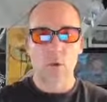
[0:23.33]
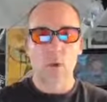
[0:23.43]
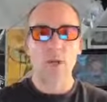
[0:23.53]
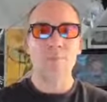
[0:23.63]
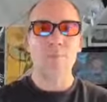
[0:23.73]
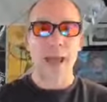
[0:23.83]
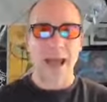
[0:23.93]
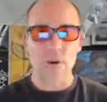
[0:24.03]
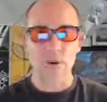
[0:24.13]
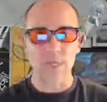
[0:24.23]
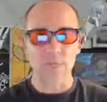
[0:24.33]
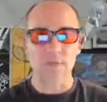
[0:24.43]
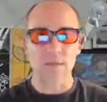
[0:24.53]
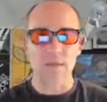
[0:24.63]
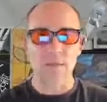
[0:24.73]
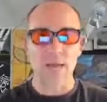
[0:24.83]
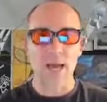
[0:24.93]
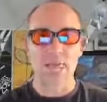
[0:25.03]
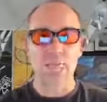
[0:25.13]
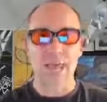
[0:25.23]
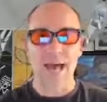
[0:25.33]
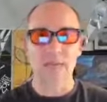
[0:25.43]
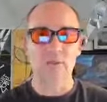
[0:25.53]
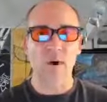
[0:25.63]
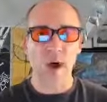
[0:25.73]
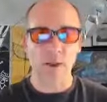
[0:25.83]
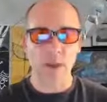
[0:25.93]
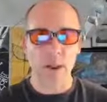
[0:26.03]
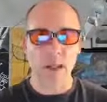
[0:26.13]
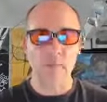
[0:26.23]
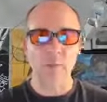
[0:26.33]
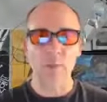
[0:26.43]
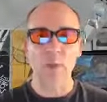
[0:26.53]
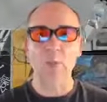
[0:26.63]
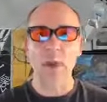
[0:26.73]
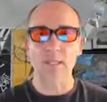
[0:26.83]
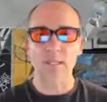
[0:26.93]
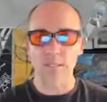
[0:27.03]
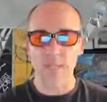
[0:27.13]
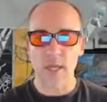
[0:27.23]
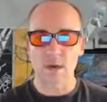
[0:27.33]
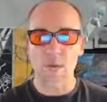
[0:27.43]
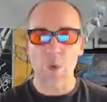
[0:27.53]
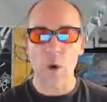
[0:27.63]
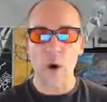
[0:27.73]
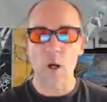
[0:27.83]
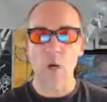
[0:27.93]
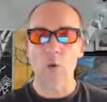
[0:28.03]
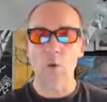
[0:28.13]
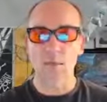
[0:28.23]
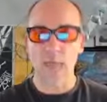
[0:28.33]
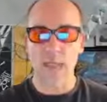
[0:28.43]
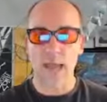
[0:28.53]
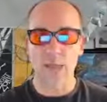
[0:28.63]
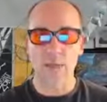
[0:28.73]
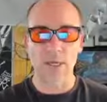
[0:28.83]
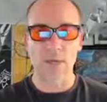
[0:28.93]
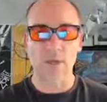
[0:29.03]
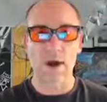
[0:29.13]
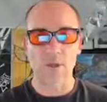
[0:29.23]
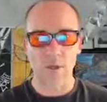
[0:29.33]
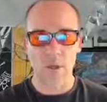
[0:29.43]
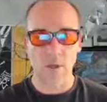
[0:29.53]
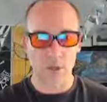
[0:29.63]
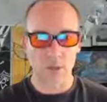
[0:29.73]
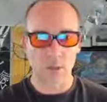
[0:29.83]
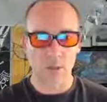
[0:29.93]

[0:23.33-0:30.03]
"We are batteries living inside of a massive hologram that rewrites itself while recycling our souls."